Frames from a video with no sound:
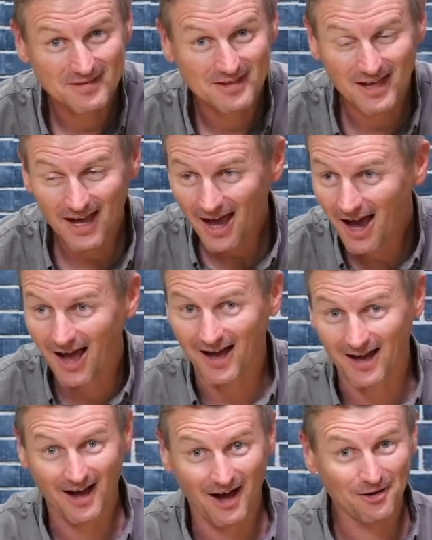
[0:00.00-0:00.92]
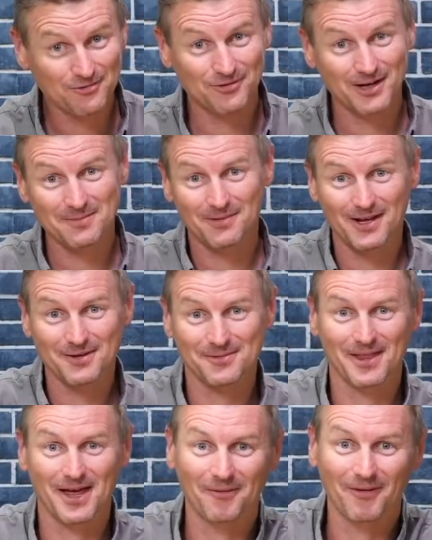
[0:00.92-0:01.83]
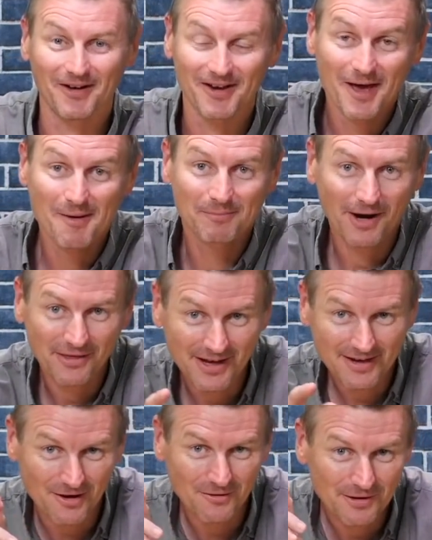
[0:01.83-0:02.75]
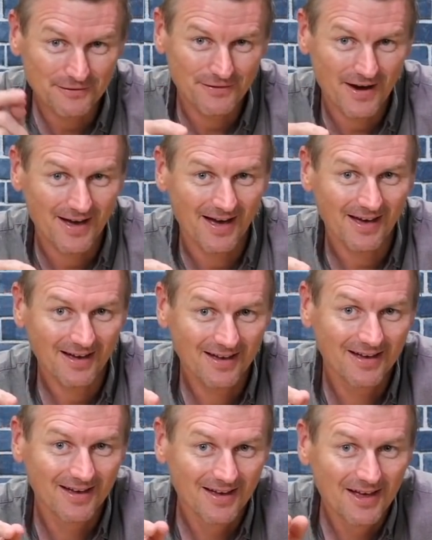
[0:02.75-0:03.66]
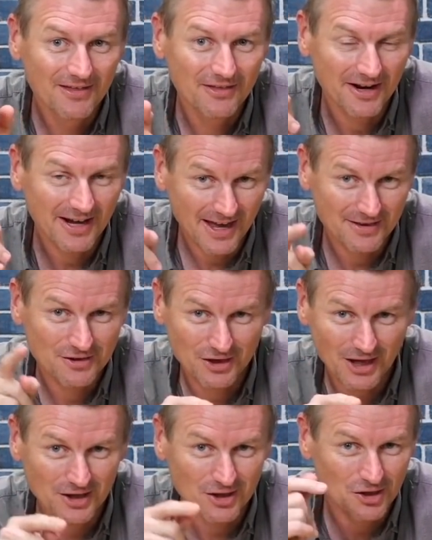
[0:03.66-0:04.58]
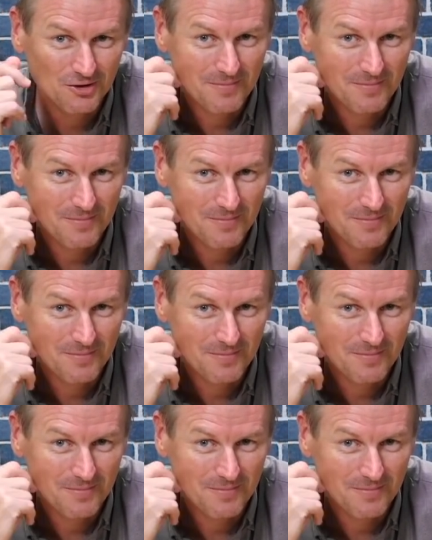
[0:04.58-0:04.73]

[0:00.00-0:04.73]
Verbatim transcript: Yeah, I was really pleased with that one. But I think it's only fair that I get to challenge you